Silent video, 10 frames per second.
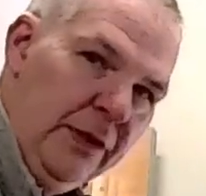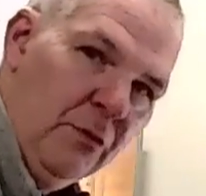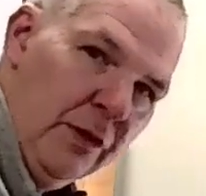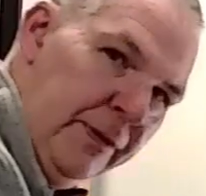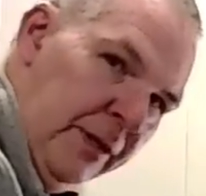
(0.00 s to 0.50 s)

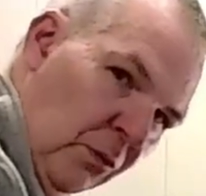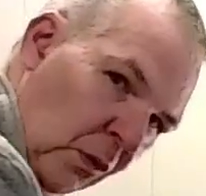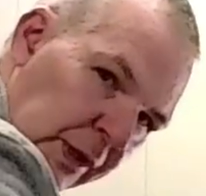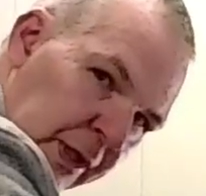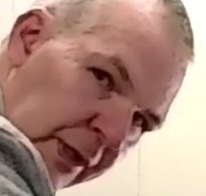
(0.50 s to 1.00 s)
want to be
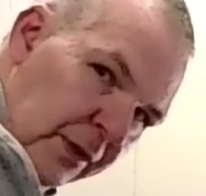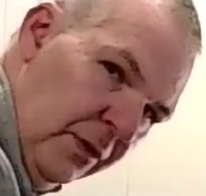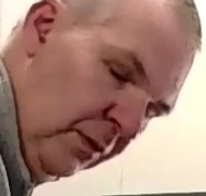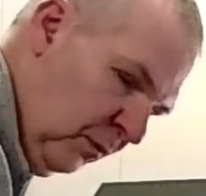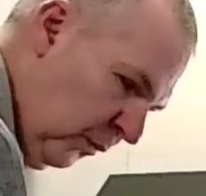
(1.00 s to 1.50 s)
working
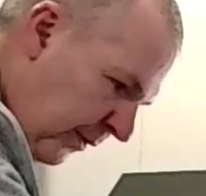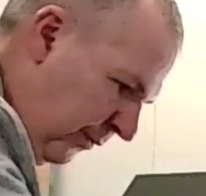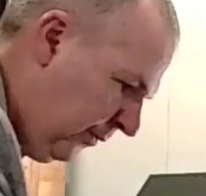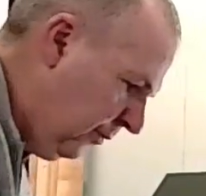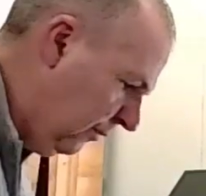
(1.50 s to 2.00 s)

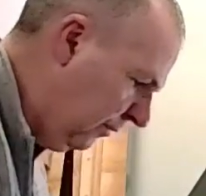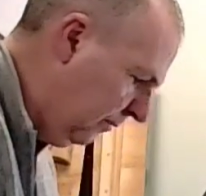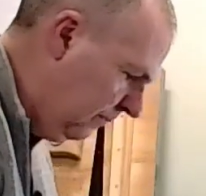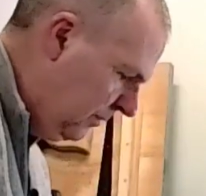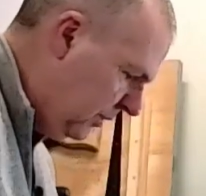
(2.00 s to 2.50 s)
with your
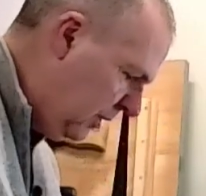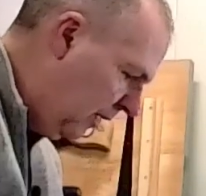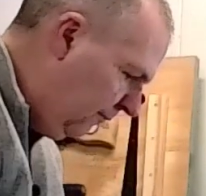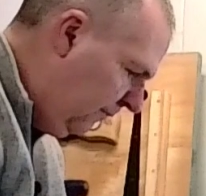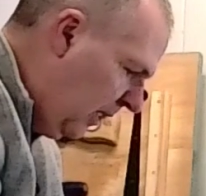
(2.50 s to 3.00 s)

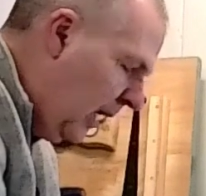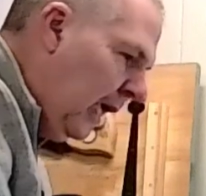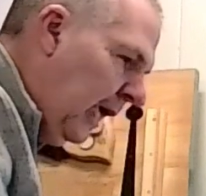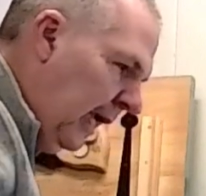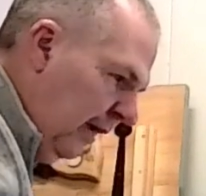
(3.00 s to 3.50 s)
stuff.
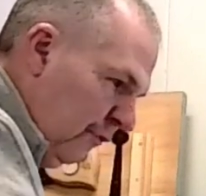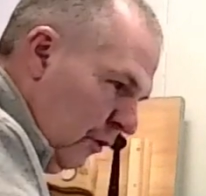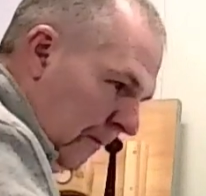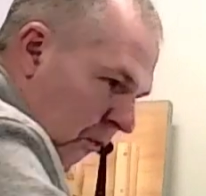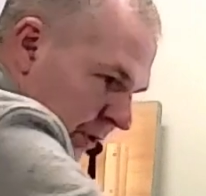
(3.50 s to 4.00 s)
If
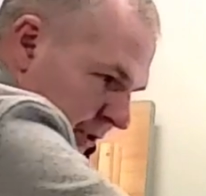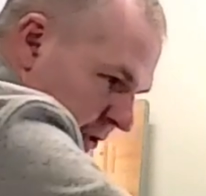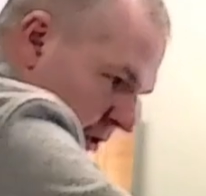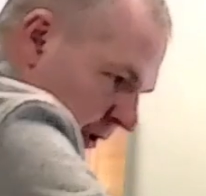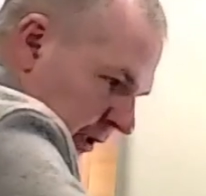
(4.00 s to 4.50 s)
your board
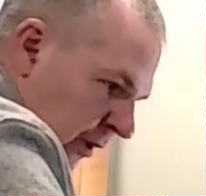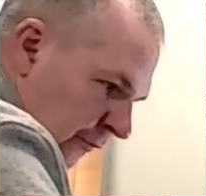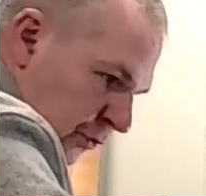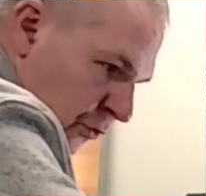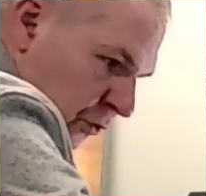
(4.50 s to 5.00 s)
is long
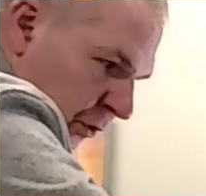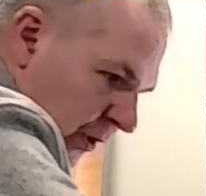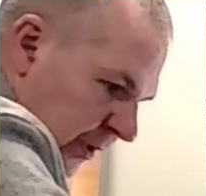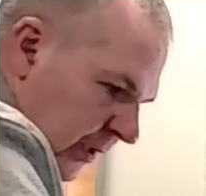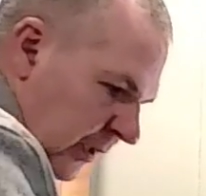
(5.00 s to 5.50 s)
enough, you
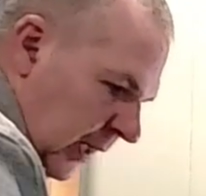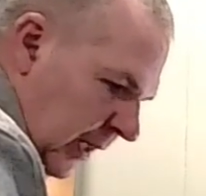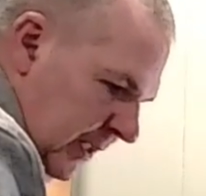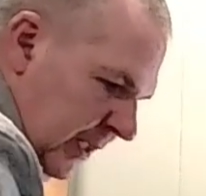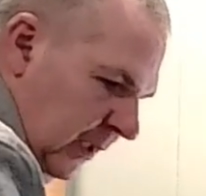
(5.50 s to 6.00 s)
could
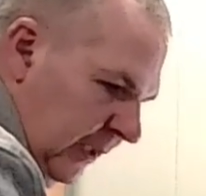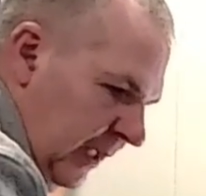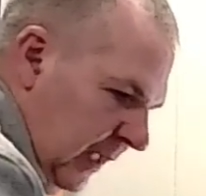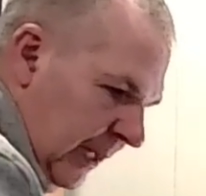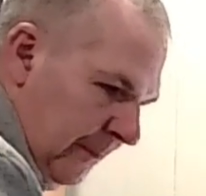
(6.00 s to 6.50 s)

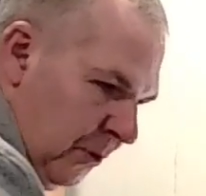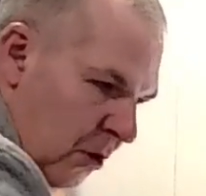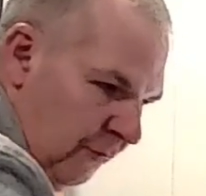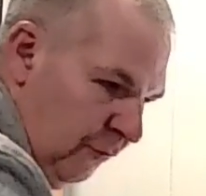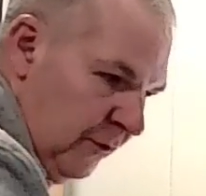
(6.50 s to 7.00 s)
ideally clamp it
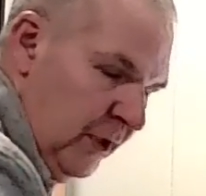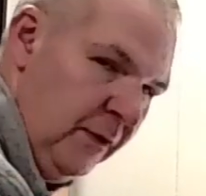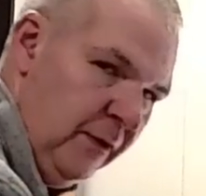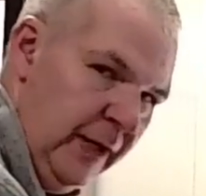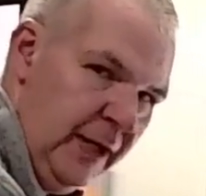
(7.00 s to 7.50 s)
off on
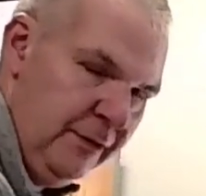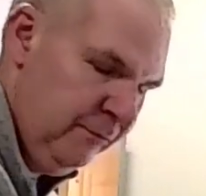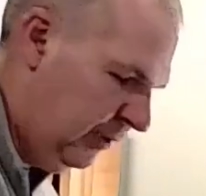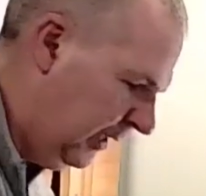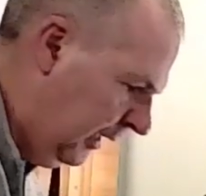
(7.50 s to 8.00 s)
the other
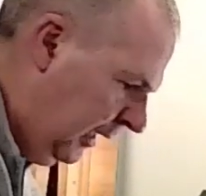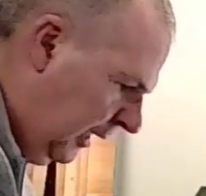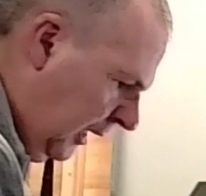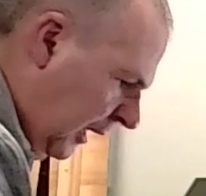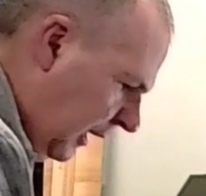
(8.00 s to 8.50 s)
end, but
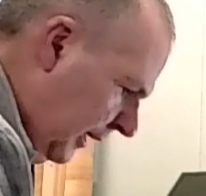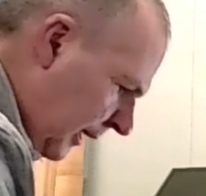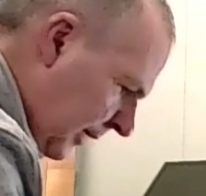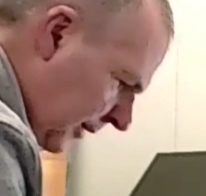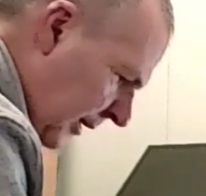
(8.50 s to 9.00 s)

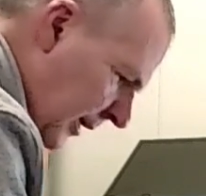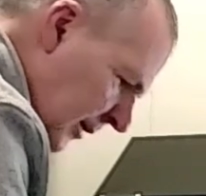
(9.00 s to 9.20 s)
again,